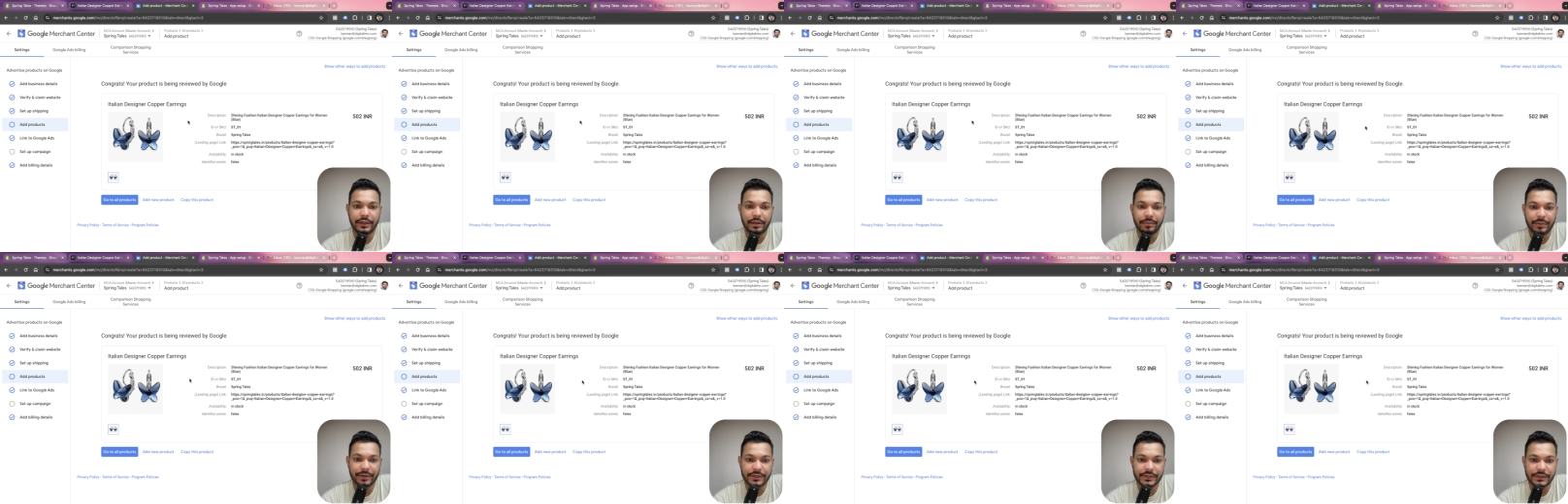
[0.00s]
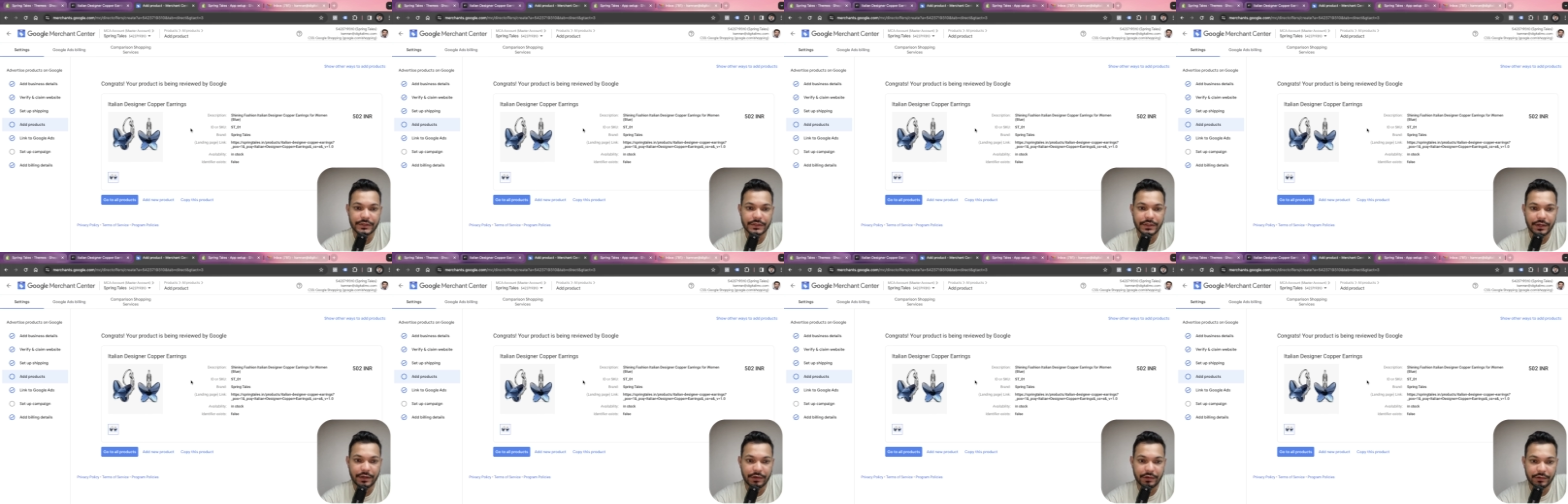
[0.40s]
in the Merchant
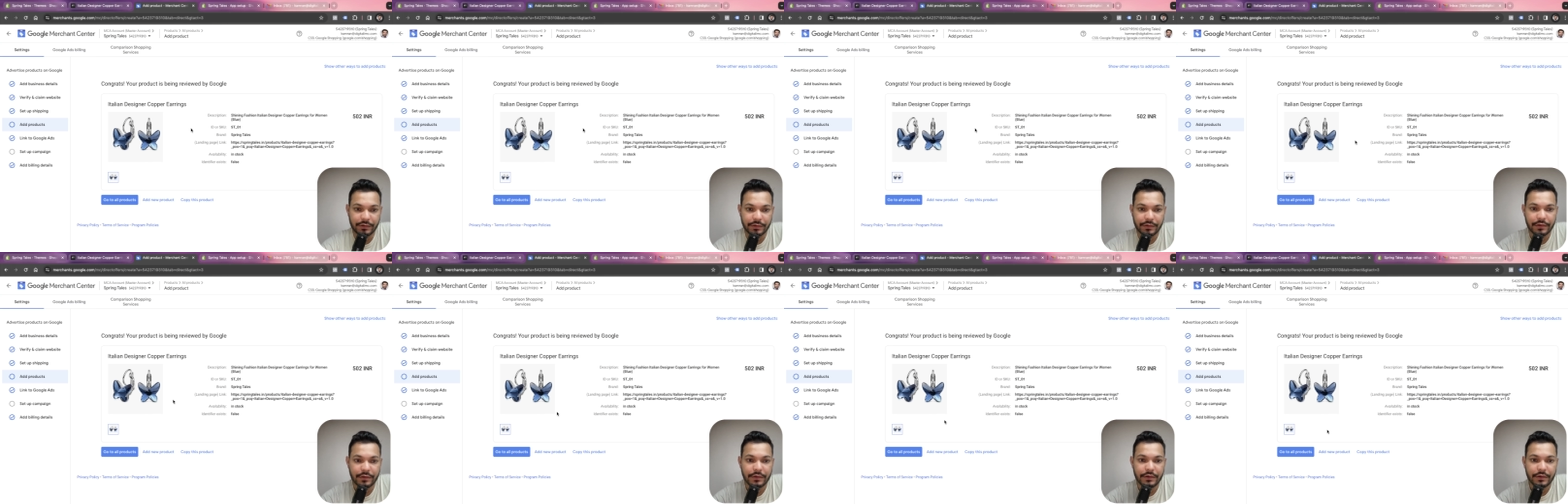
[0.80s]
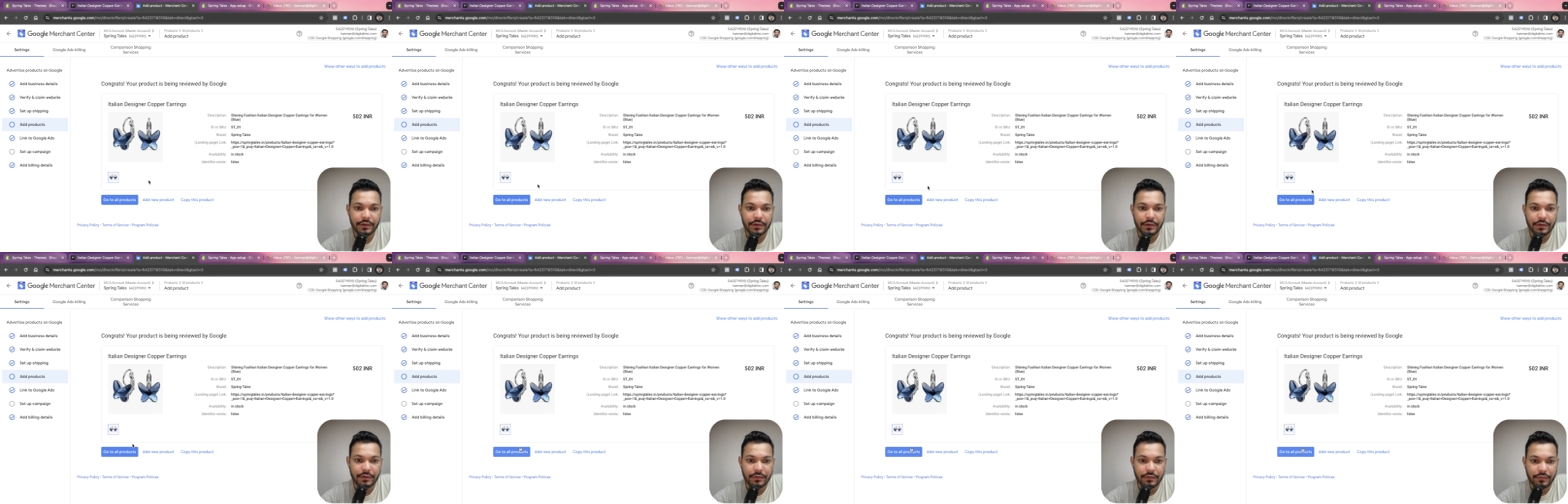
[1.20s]
Center.
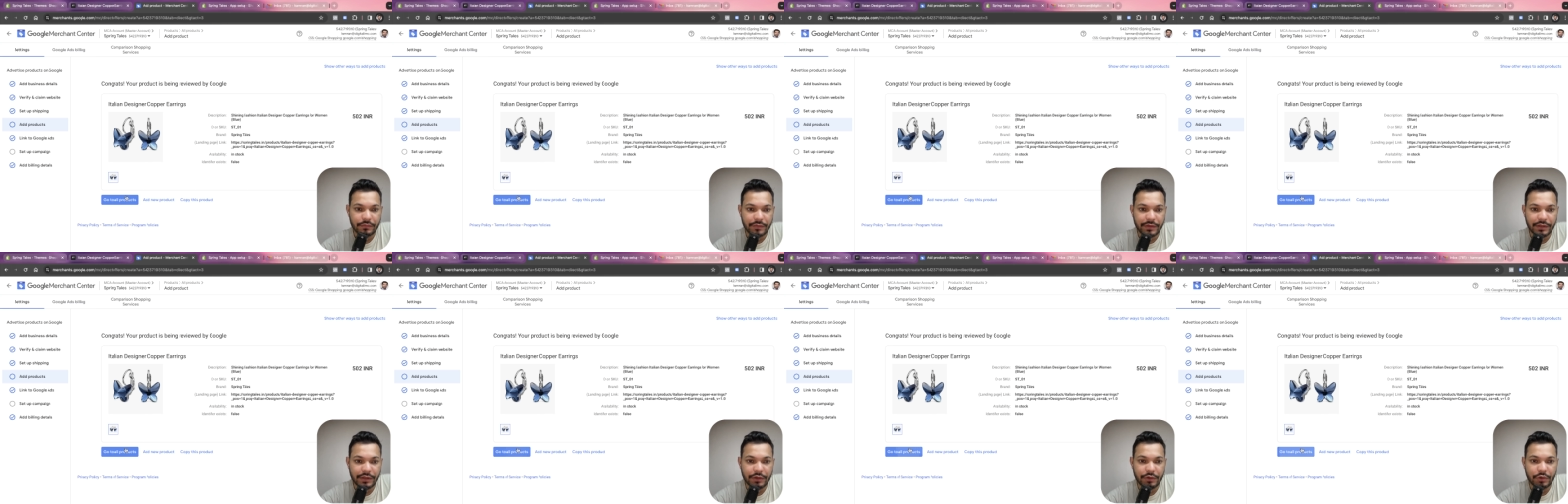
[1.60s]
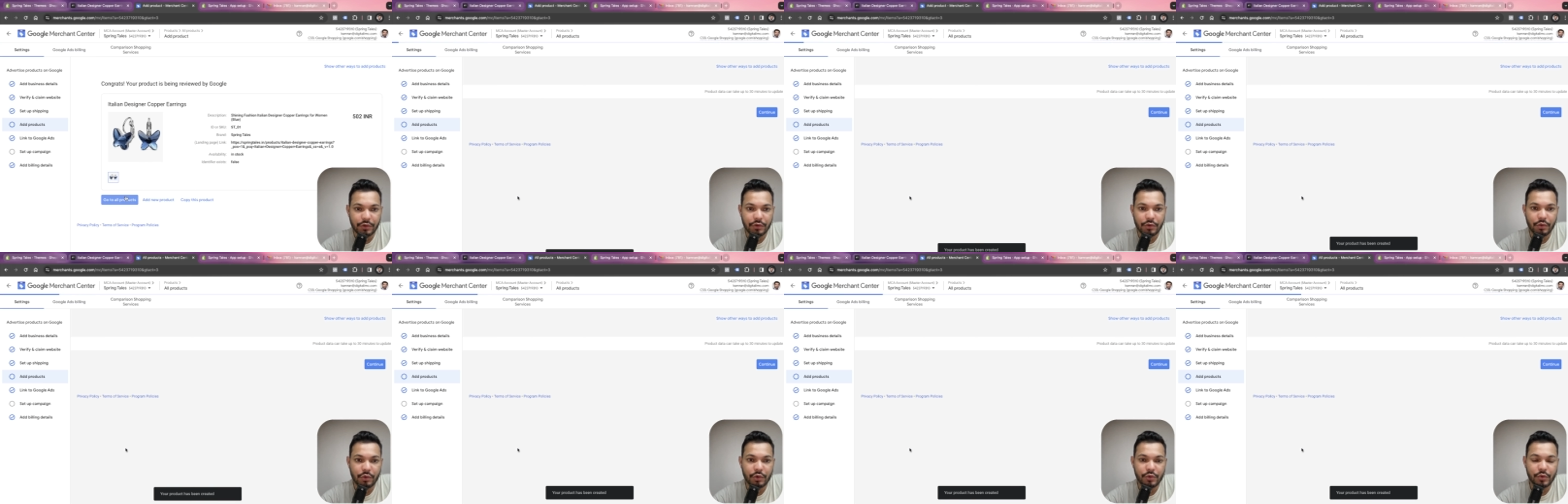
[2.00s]
We click on
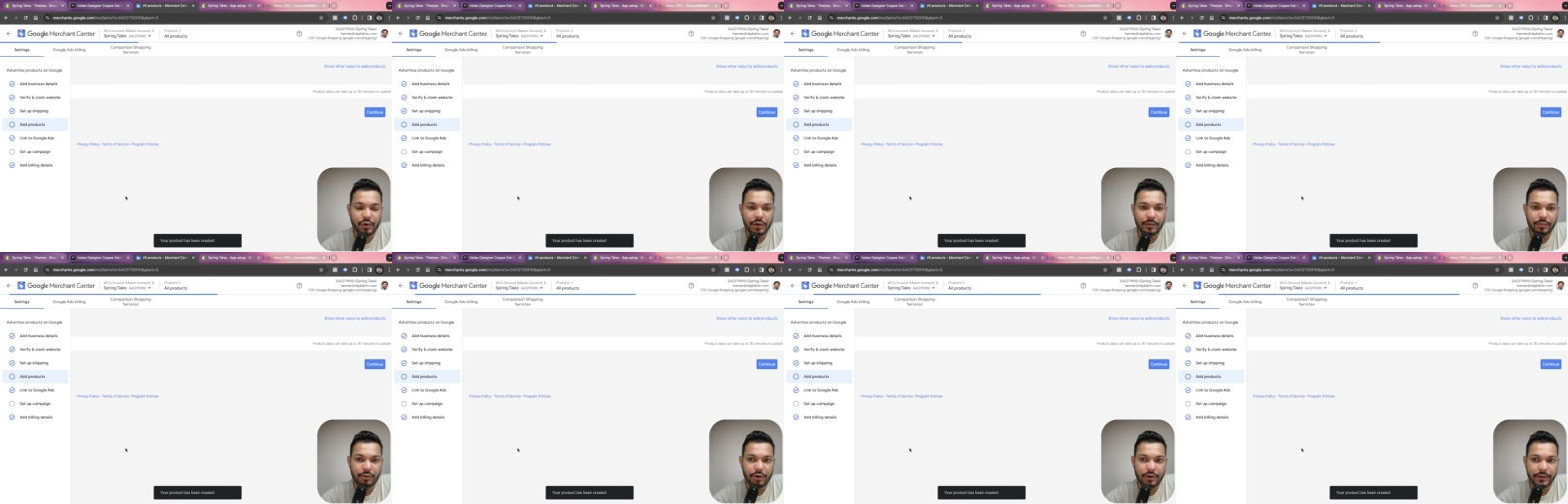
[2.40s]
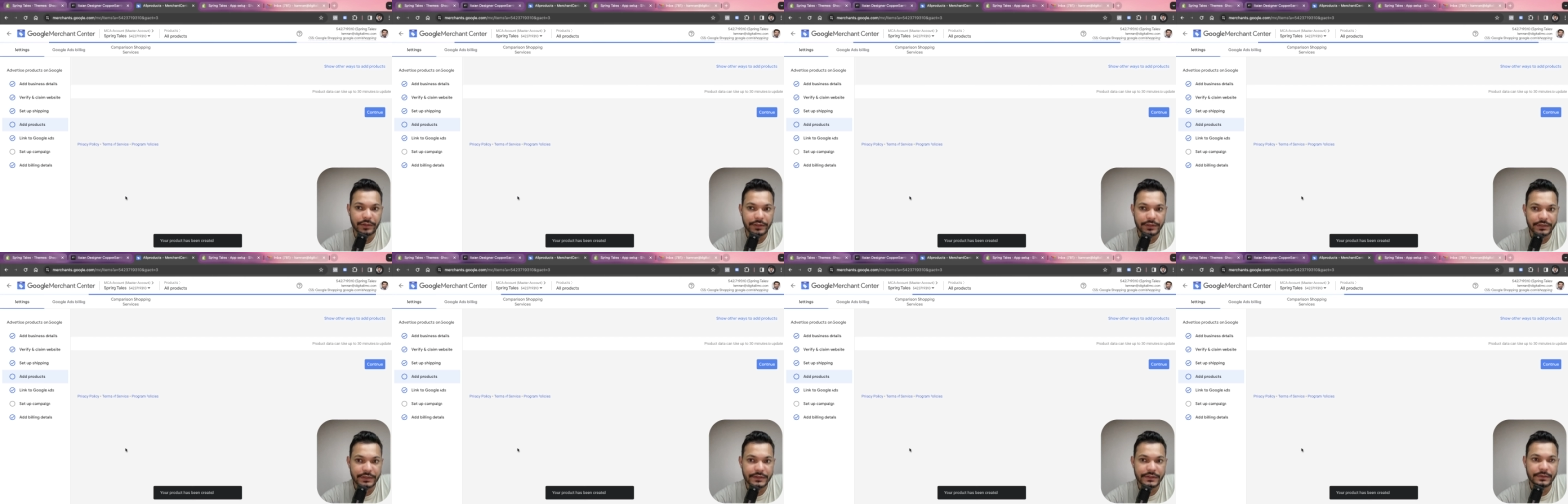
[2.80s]
go to all
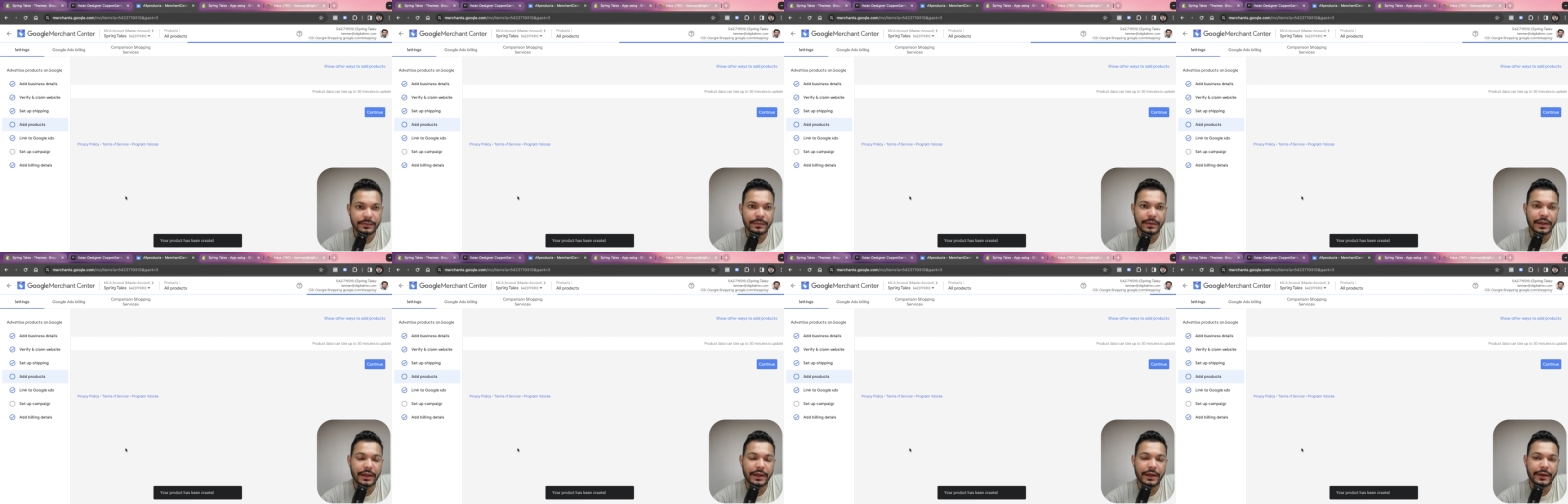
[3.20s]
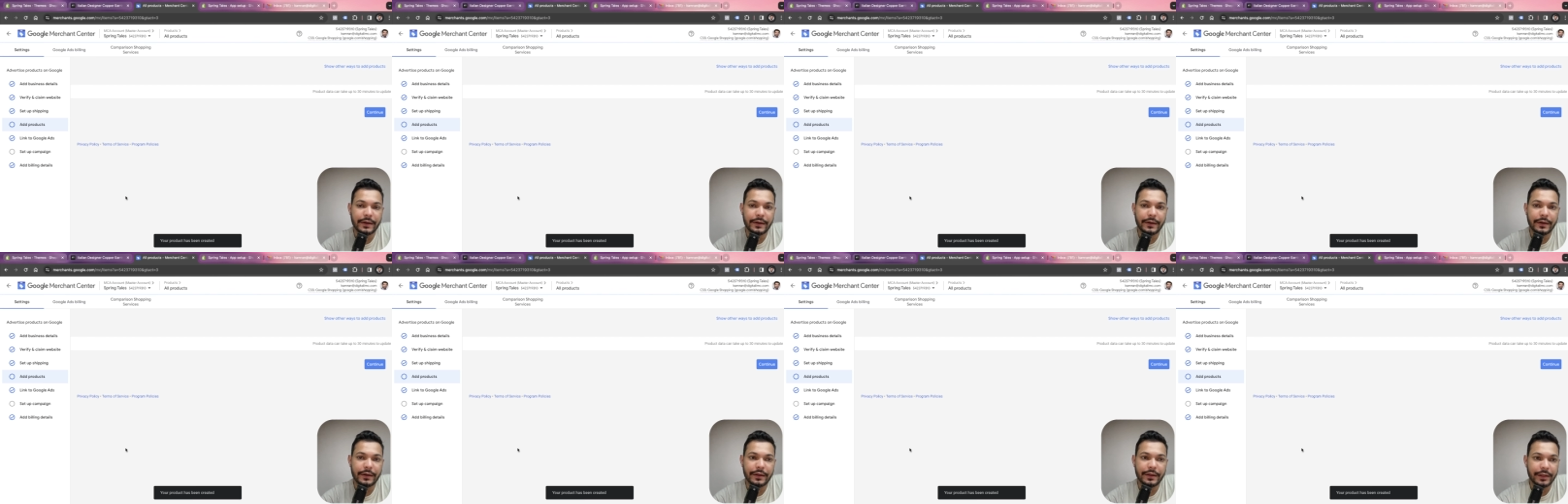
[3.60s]
products,
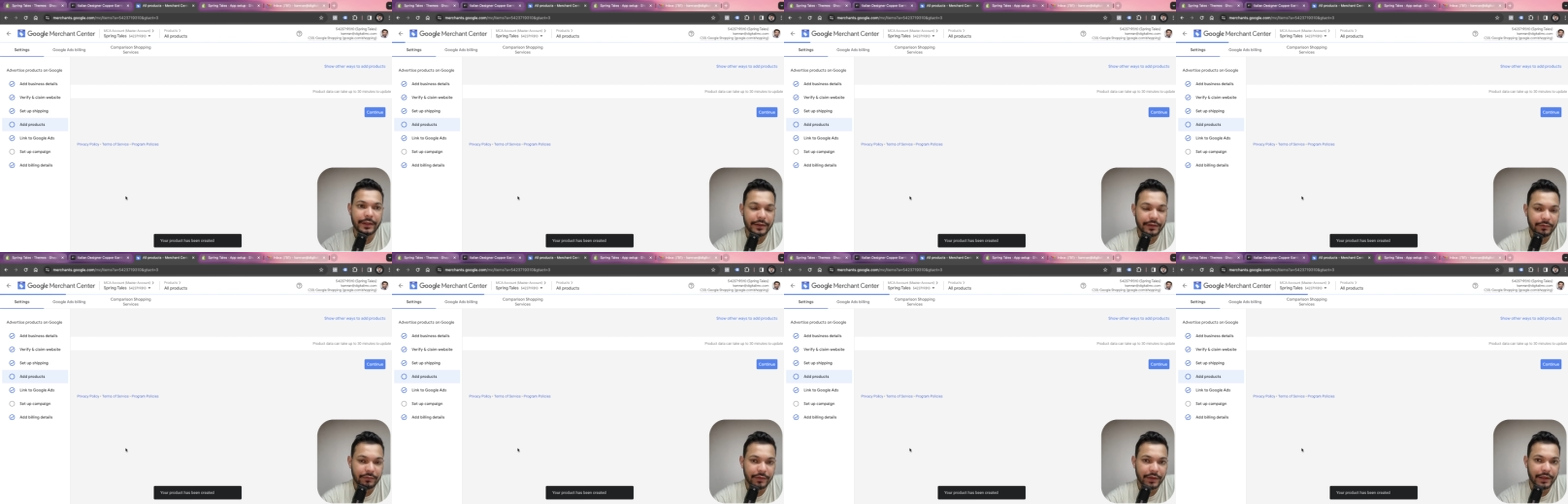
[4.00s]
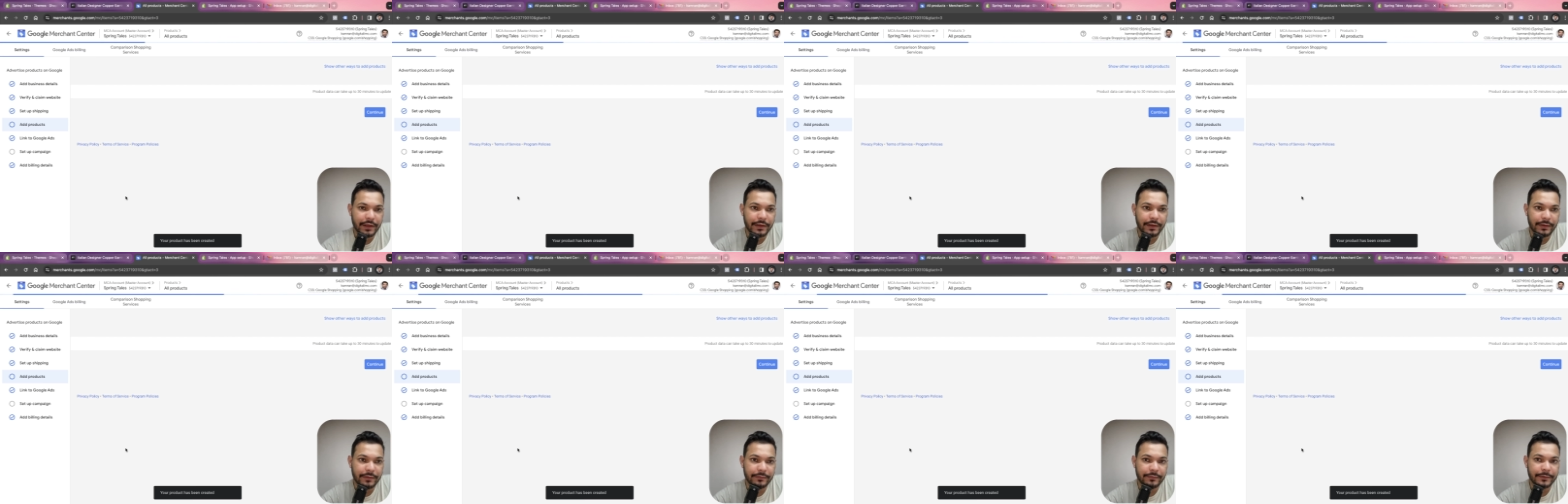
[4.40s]
and here we
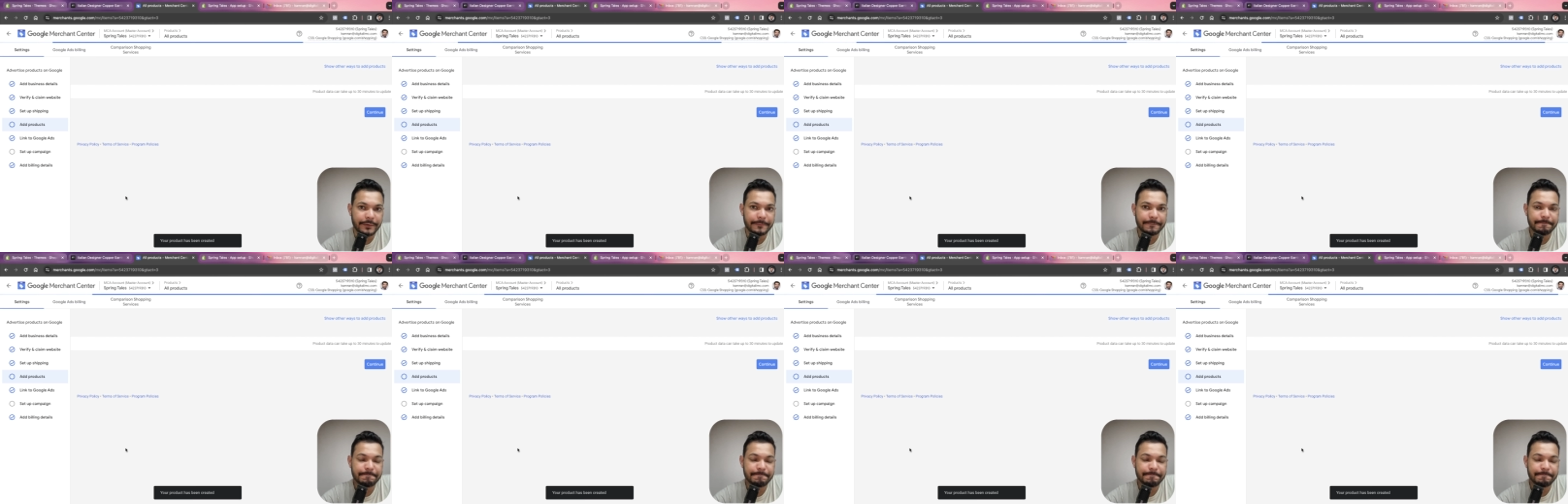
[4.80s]
have